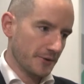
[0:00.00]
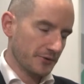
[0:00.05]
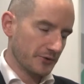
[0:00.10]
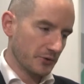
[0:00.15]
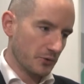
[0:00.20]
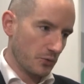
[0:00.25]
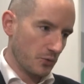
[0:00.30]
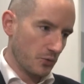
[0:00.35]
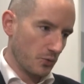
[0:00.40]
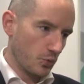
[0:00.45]

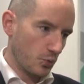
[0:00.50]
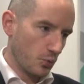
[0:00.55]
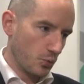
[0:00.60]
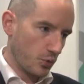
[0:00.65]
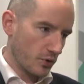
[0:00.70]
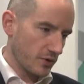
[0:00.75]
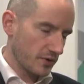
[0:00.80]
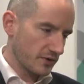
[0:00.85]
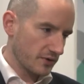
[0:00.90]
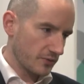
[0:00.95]
So
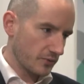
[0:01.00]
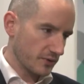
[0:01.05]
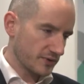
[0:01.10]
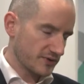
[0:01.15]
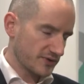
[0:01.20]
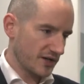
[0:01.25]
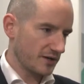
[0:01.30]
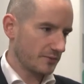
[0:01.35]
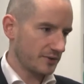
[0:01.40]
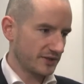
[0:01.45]
we're
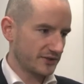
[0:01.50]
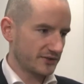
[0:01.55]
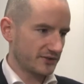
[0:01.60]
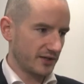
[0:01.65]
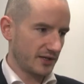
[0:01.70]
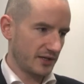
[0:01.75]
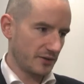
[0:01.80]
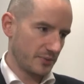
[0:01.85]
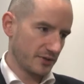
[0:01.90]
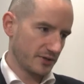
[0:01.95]
terribly
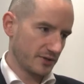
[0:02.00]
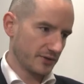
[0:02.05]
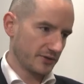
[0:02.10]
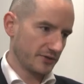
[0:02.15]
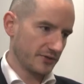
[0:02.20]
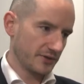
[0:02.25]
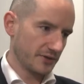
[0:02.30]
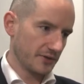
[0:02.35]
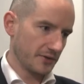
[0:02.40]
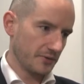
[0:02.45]
excited
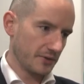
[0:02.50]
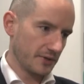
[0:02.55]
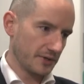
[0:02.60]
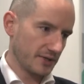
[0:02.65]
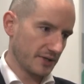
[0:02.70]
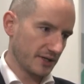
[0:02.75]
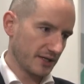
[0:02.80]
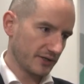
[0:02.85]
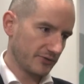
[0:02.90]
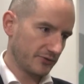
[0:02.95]
because, you know, in
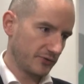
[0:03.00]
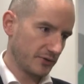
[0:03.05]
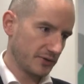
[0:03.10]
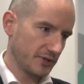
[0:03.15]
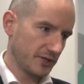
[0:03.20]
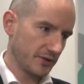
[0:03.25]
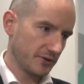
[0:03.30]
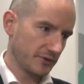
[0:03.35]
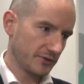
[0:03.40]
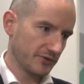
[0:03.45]
the last few
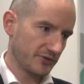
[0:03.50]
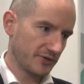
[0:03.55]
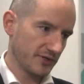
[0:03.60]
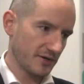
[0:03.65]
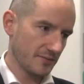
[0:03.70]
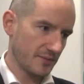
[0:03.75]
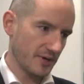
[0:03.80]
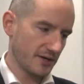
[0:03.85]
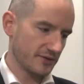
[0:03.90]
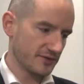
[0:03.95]
years, the
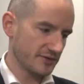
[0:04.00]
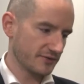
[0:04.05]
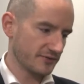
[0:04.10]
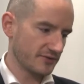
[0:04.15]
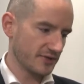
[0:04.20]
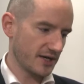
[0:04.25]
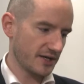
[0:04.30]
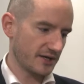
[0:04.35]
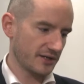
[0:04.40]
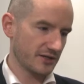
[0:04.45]
amount of
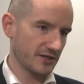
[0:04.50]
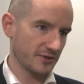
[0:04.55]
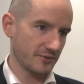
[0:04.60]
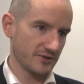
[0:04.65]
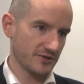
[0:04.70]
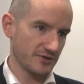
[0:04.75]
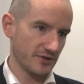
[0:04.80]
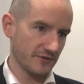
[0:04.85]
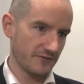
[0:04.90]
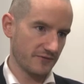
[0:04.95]
data
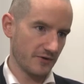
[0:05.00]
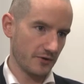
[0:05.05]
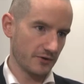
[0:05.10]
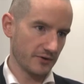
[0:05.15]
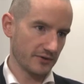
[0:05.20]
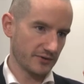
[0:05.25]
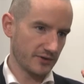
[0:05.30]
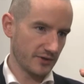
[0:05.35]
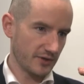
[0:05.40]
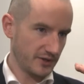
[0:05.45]
coming to your phone
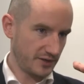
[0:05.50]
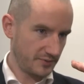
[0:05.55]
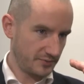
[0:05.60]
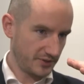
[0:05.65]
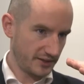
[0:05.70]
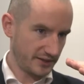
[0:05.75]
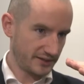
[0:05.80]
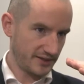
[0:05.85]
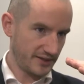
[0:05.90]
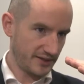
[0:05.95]
has gone up
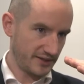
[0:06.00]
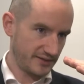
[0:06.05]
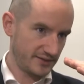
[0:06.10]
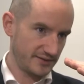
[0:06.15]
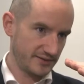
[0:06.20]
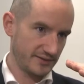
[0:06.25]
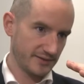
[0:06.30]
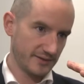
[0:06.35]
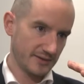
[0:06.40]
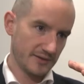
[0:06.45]
like that.